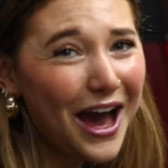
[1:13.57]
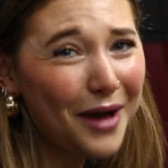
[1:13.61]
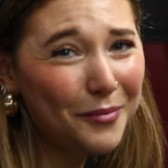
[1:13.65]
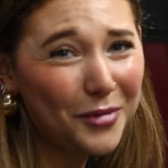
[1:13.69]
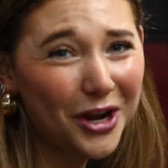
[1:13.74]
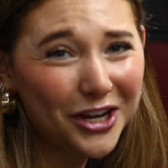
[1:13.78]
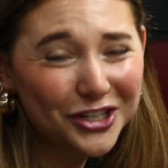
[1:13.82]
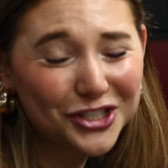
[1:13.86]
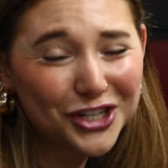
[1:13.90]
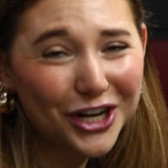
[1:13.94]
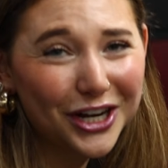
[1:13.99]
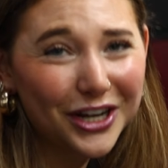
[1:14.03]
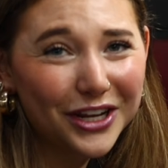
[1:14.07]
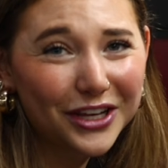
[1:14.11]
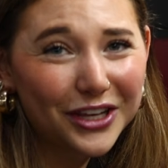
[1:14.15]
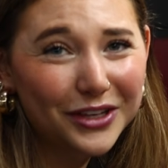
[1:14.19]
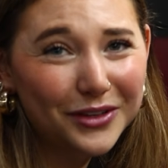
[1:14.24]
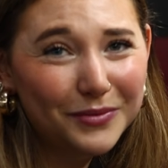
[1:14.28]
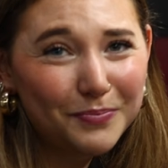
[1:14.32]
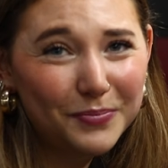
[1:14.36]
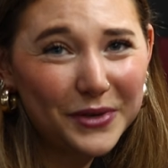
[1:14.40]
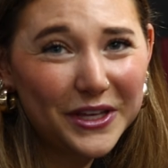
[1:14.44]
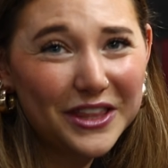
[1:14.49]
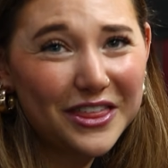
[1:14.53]
I'm not trying
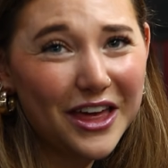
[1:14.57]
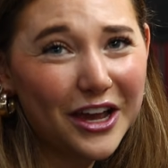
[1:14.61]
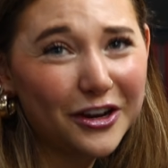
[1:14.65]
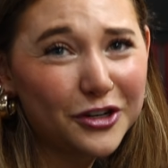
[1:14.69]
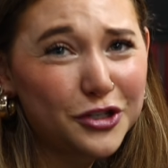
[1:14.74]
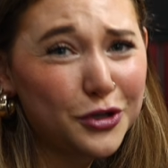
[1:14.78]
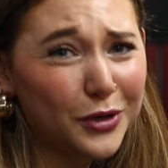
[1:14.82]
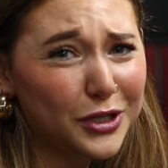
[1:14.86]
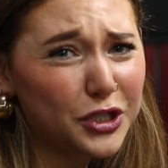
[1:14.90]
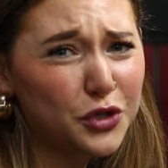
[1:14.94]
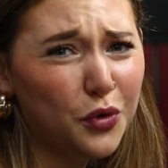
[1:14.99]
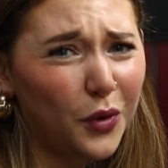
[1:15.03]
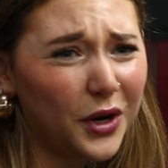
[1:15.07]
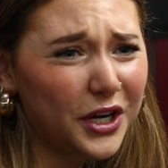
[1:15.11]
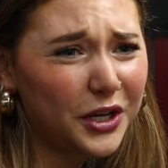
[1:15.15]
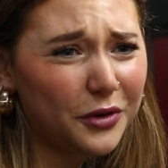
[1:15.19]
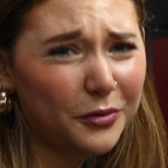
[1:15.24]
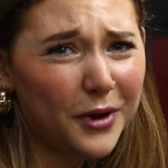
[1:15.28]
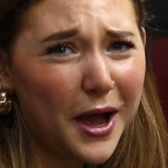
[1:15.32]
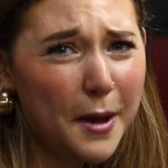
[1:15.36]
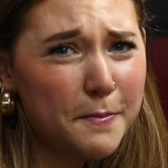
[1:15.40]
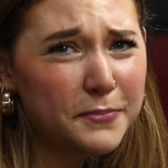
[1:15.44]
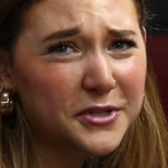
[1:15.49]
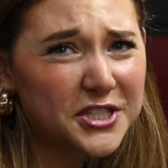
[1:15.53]
to be there doing
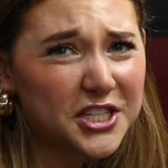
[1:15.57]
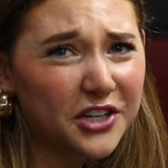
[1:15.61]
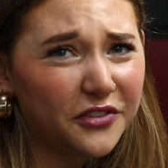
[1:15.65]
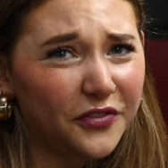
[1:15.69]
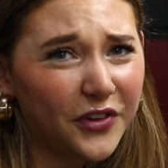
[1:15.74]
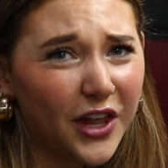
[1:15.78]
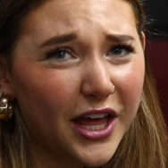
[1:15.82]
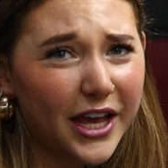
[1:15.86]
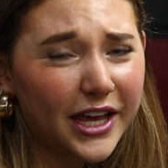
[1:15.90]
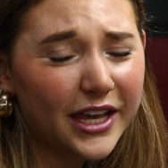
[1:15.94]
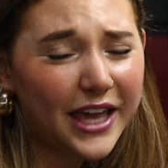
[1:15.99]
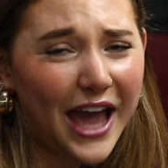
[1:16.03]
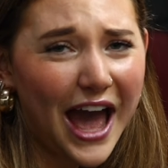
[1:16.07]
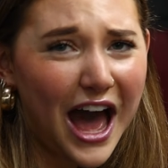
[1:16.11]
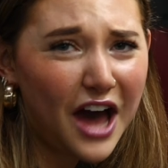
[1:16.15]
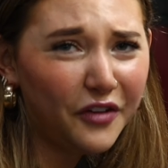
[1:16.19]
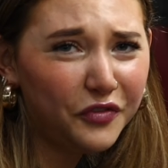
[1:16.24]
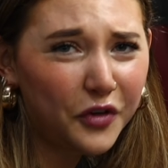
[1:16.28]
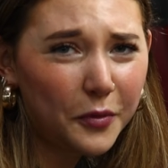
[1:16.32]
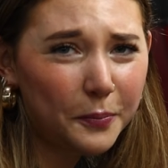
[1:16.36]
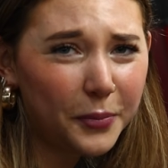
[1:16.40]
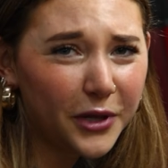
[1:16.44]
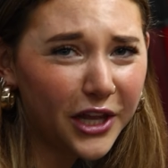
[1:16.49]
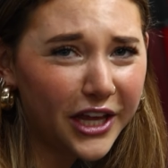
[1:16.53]
20 reps of like
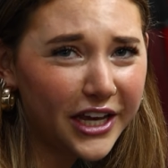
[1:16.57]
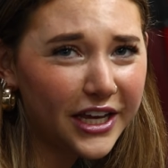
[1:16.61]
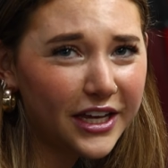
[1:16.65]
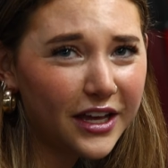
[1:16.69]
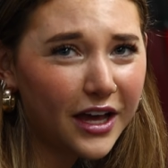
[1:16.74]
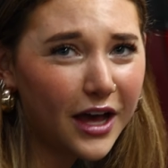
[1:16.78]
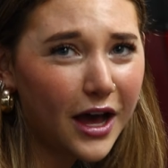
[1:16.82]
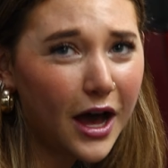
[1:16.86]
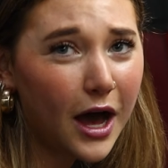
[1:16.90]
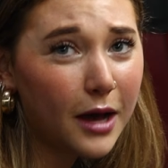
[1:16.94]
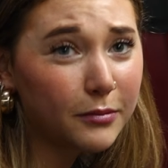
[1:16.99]
half a plate.